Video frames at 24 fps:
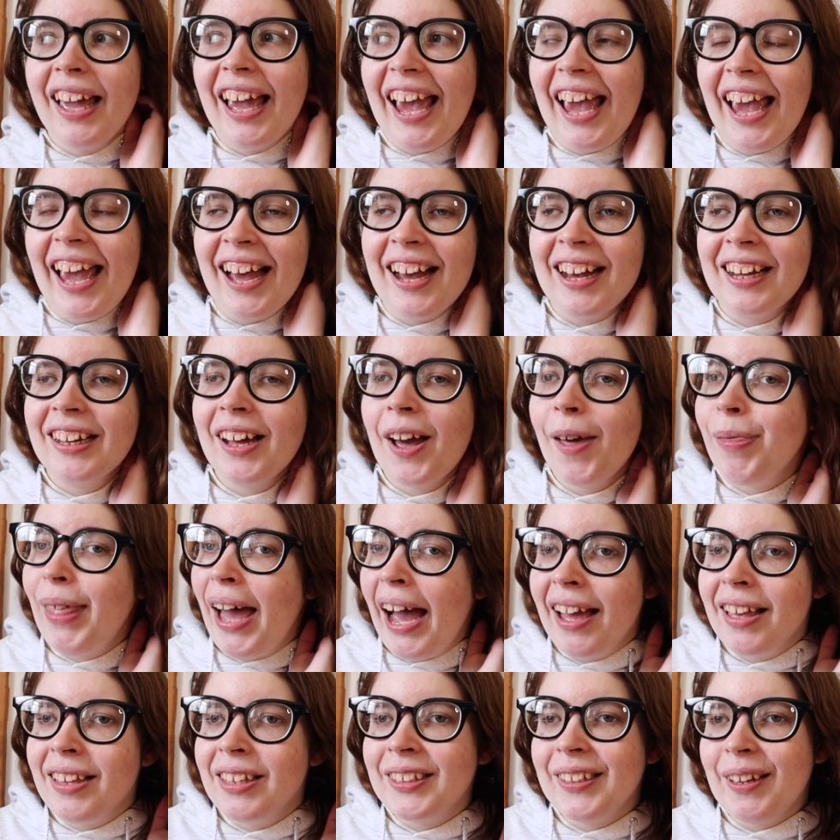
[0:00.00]
And
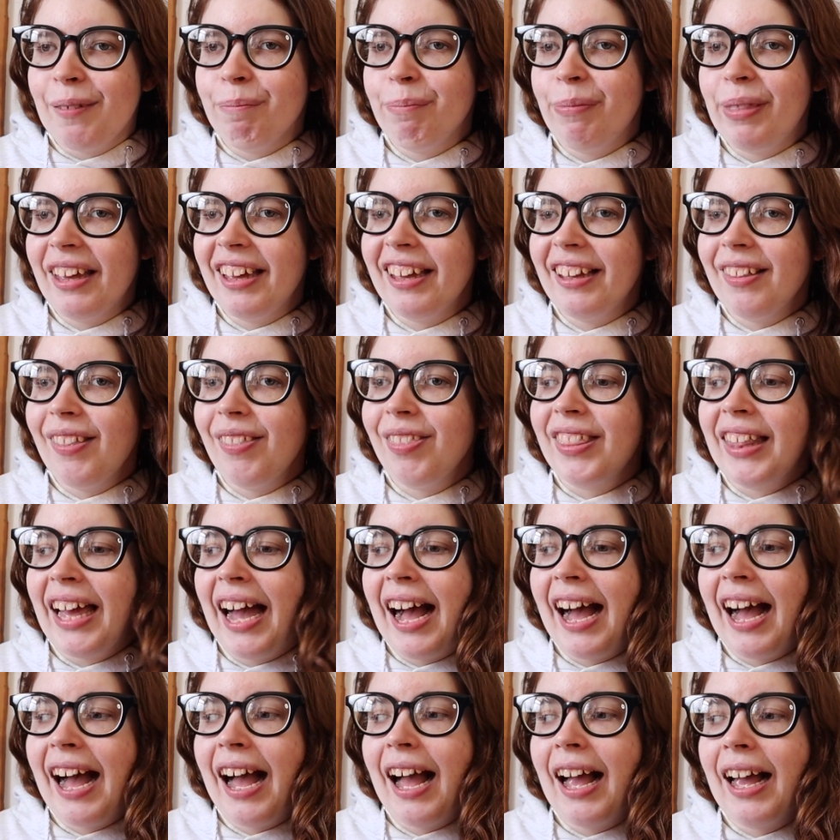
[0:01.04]
that is something
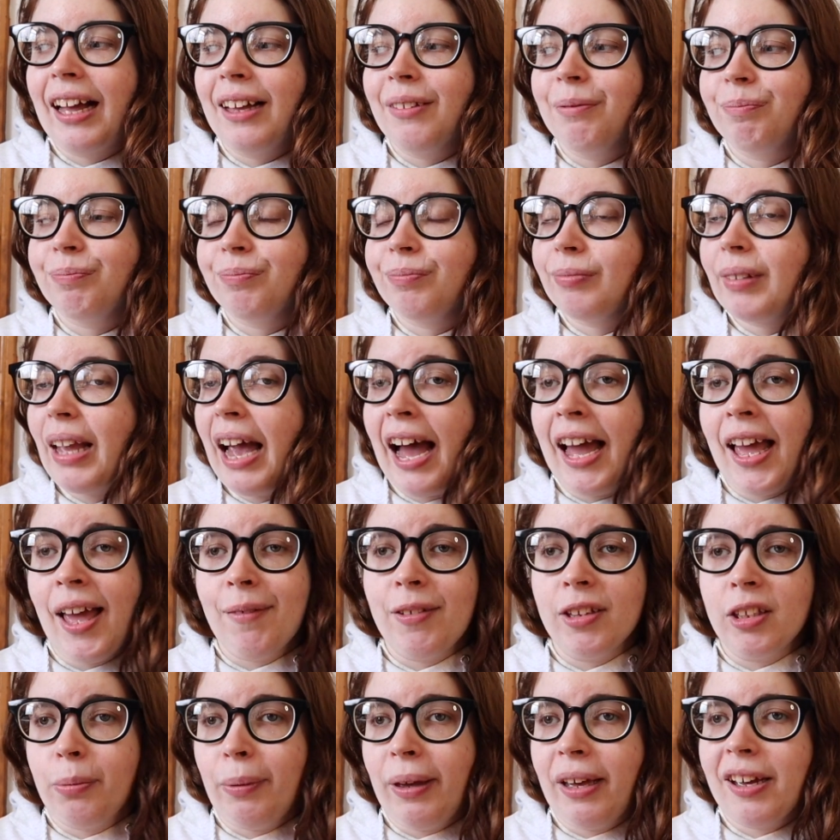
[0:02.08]
that I
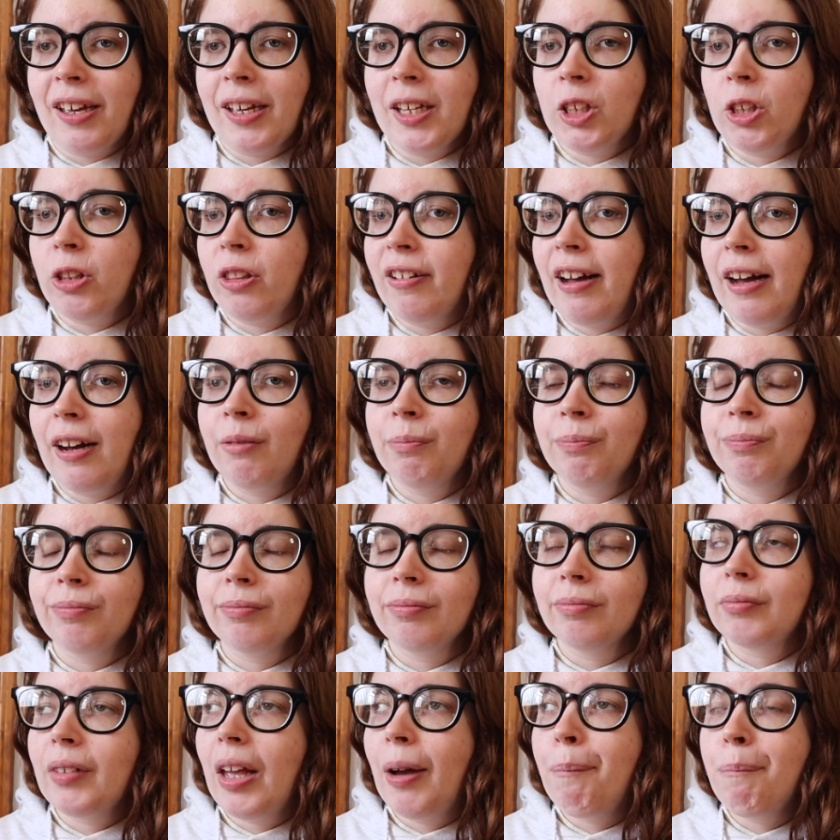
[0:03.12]
have experienced throughout
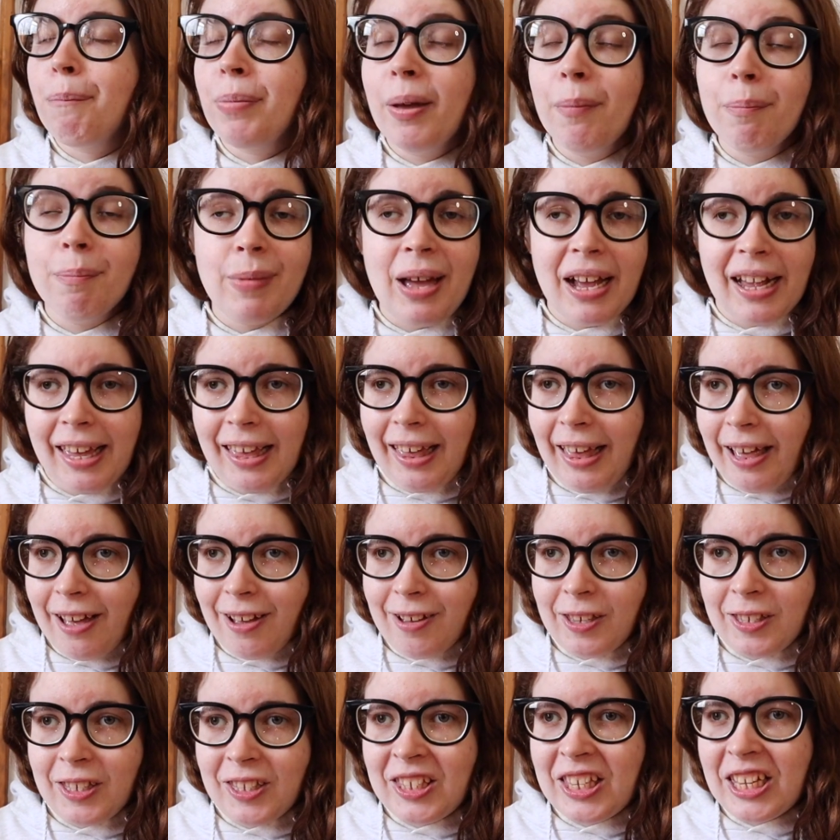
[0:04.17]
the many
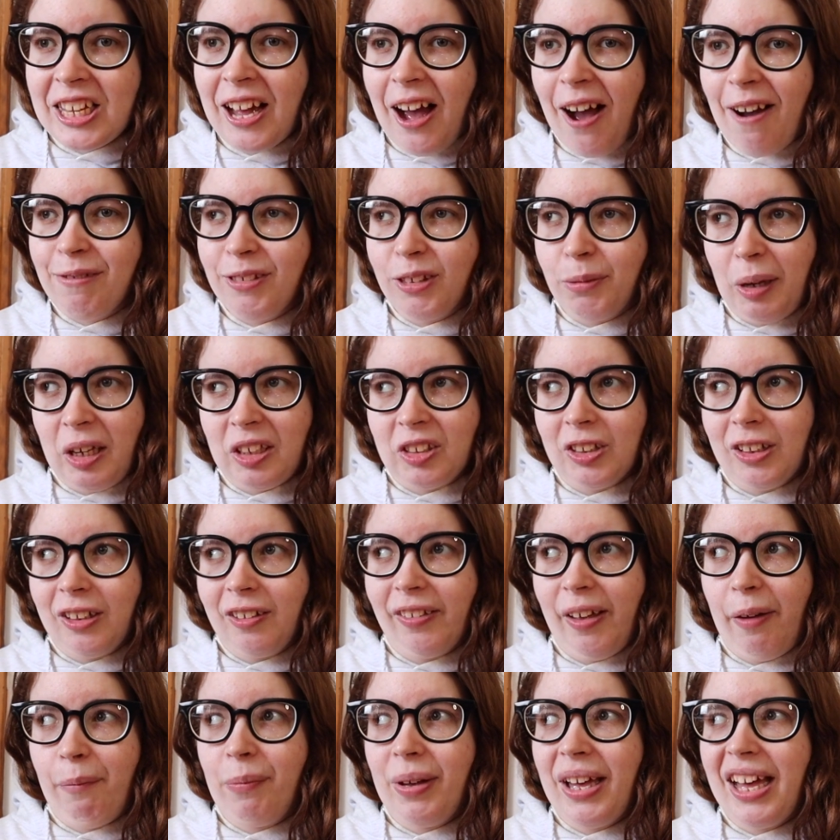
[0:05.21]
years of Special
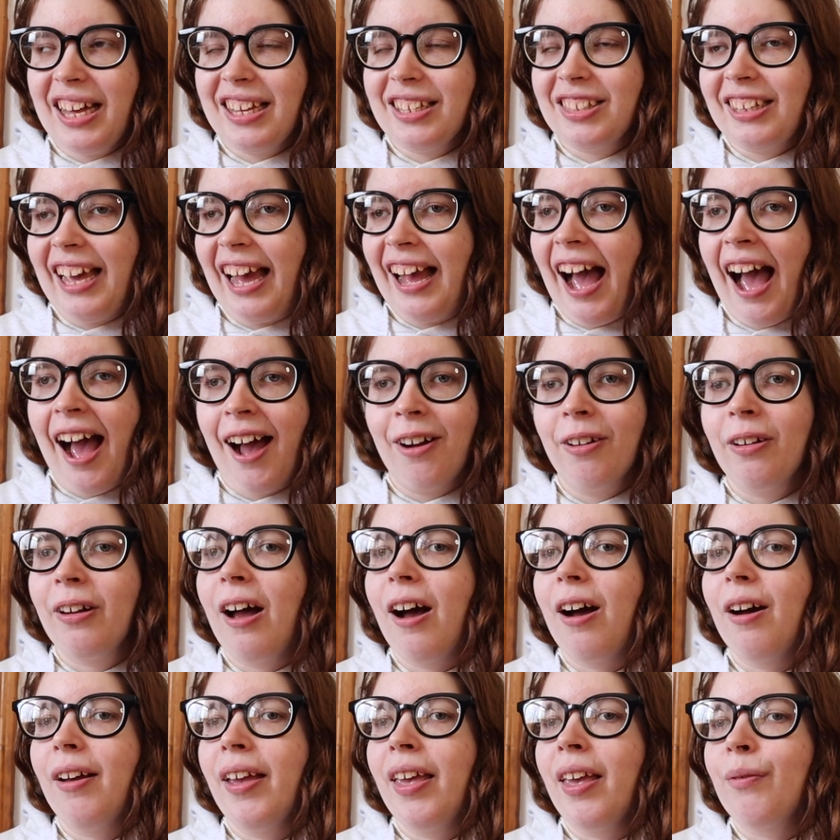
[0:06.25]
Olympics. And I don't
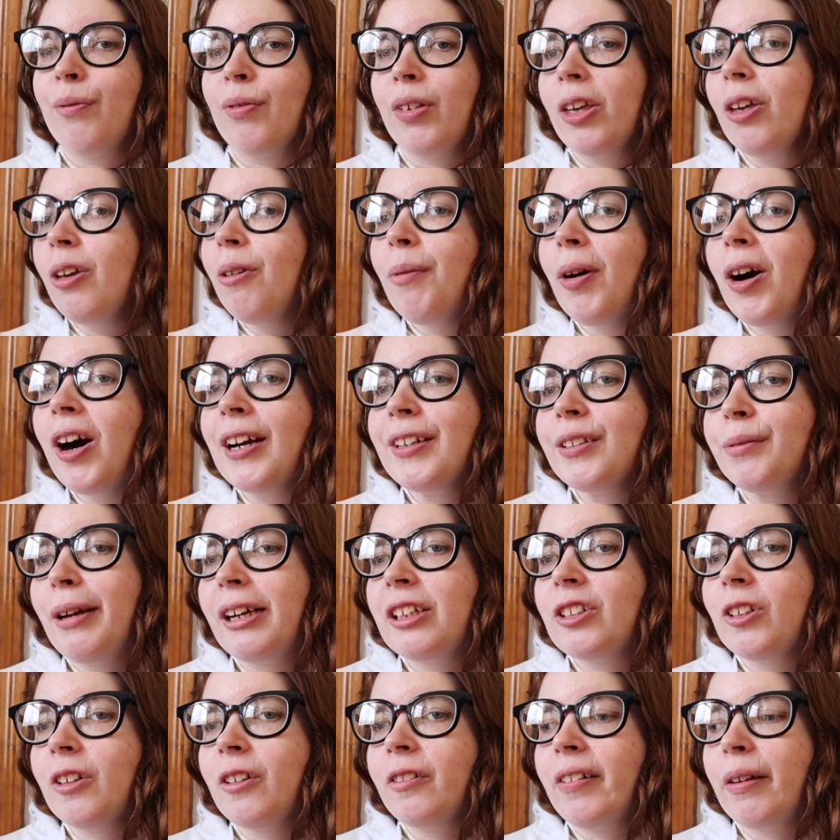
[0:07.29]
know if you are in
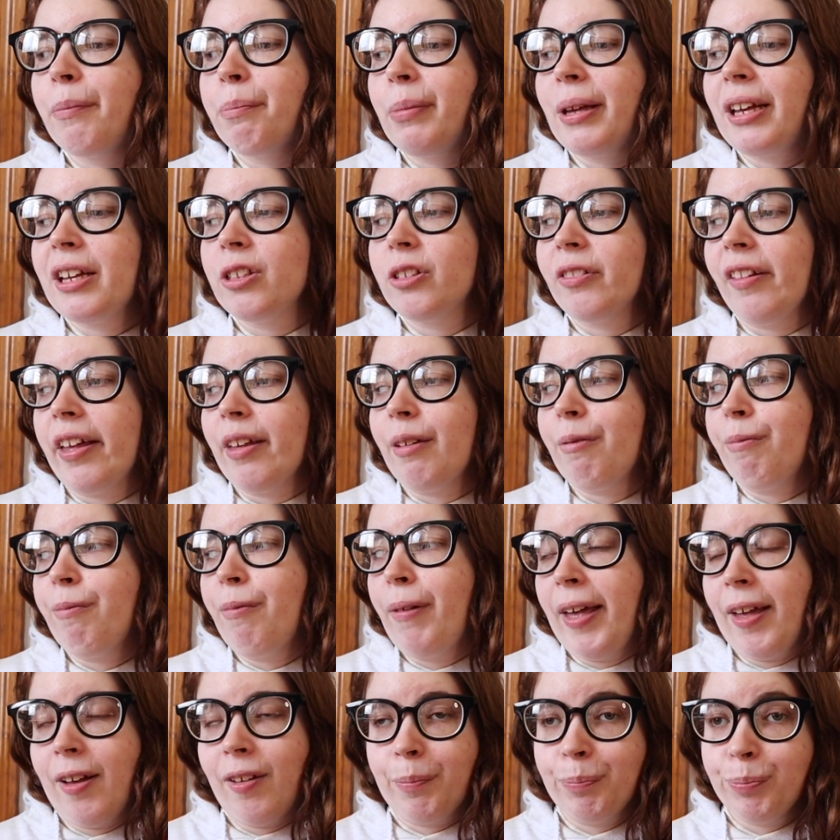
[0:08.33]
Special Olympics, like,
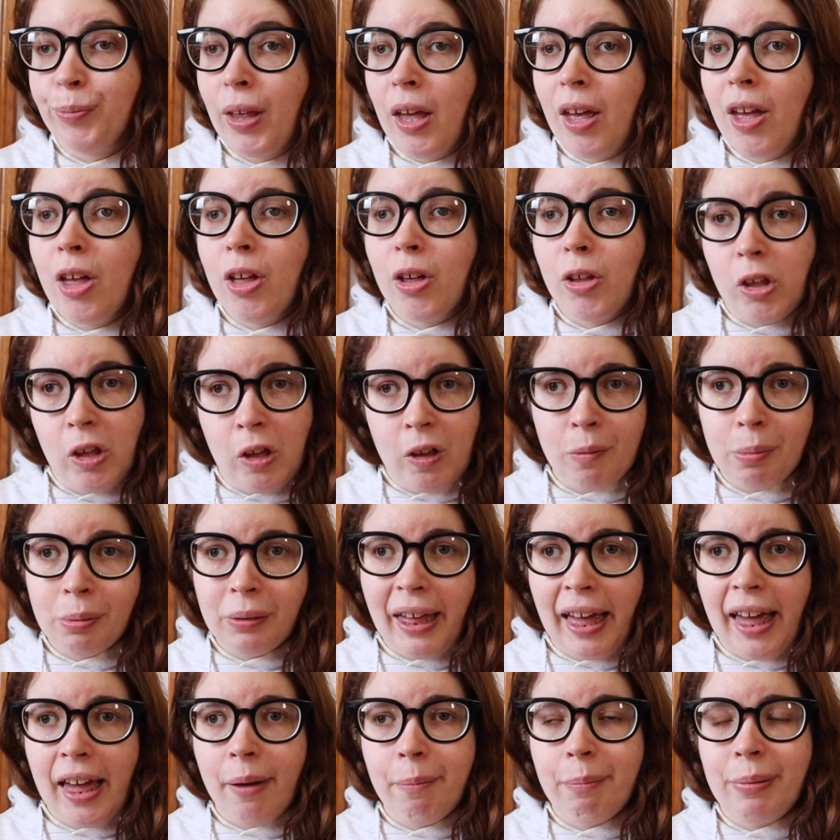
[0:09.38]
where you
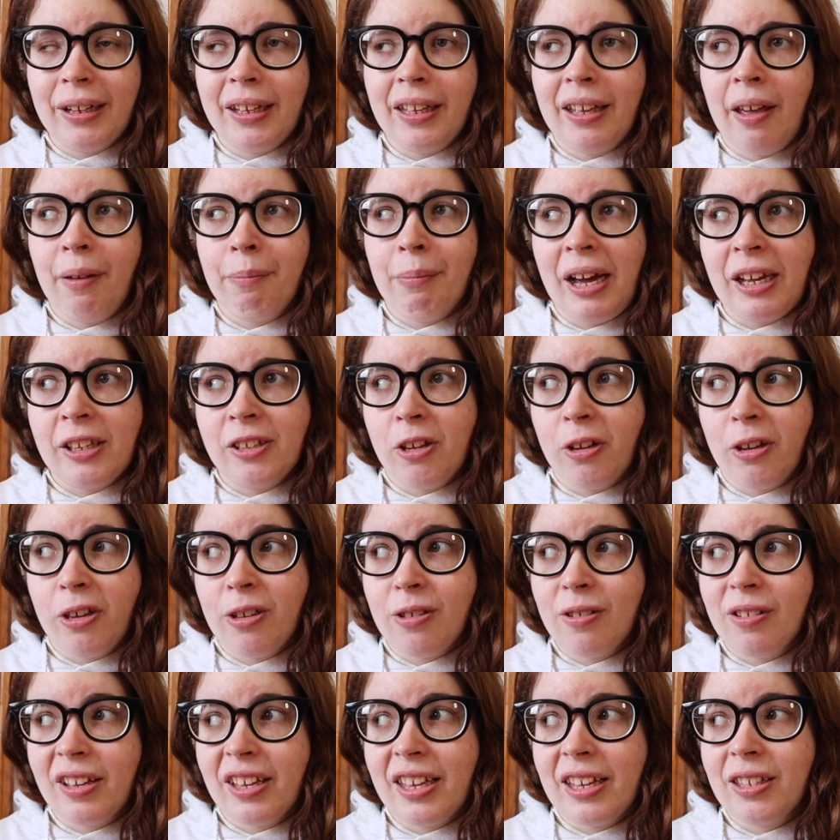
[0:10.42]
play, but in
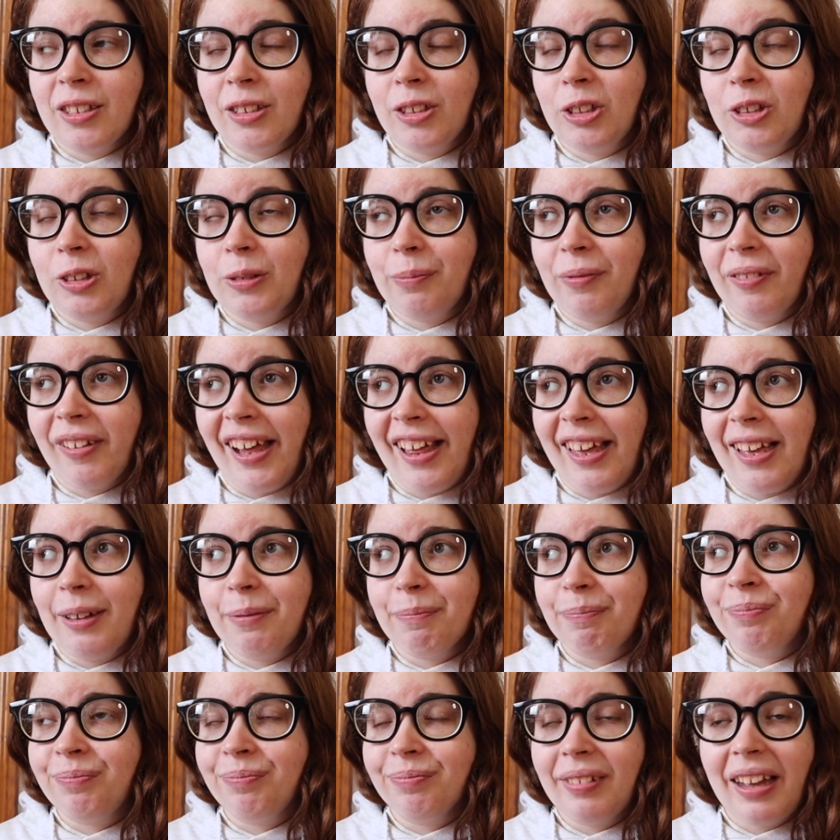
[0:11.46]
Massachusetts, like,
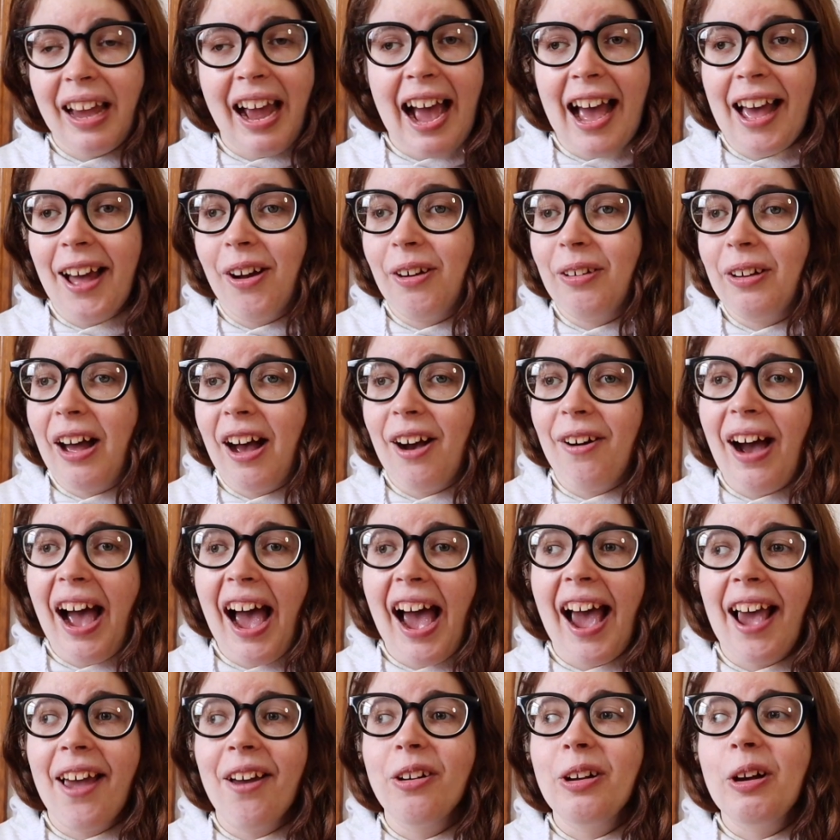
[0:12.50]
I don't know.
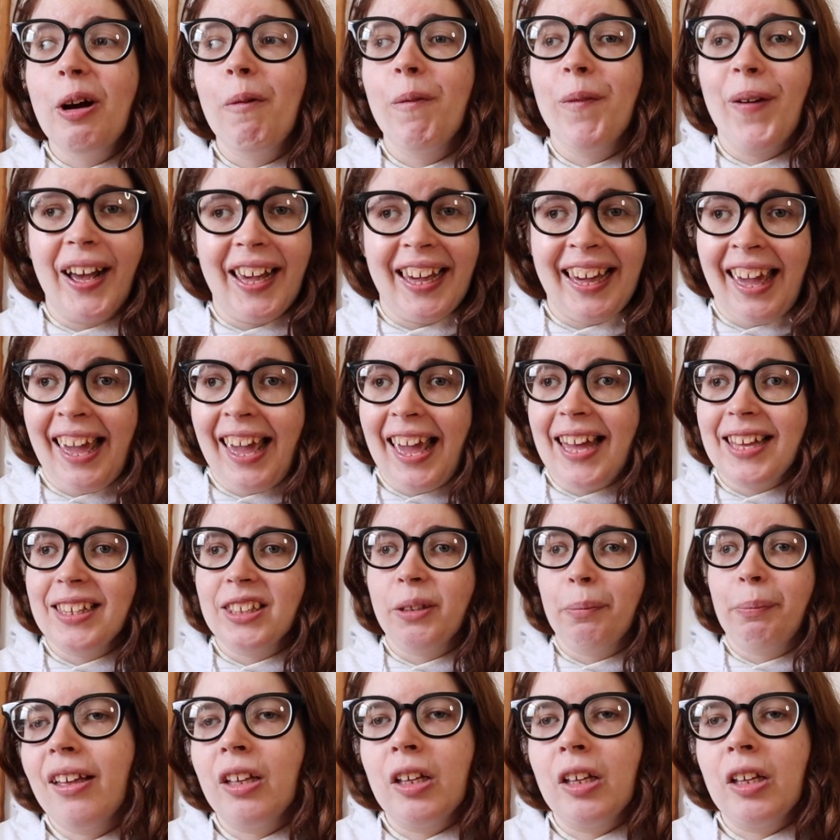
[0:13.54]
I don't know what it is.